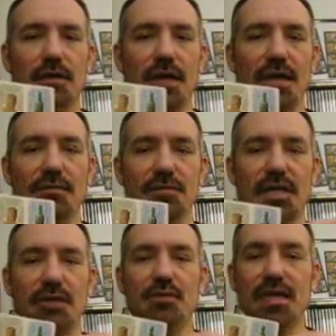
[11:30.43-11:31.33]
Items
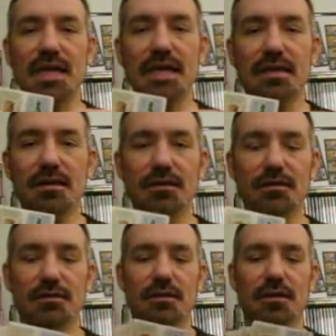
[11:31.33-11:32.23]
that you need
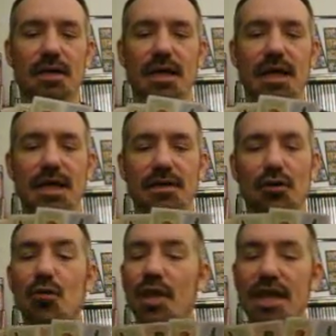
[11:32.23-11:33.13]
and
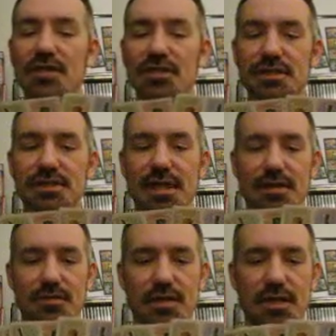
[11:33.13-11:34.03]
locations that
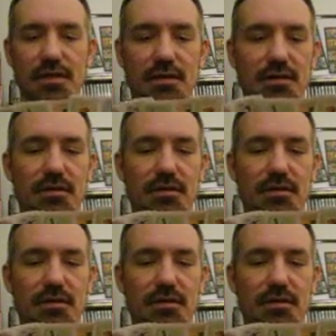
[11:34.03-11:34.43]
you need.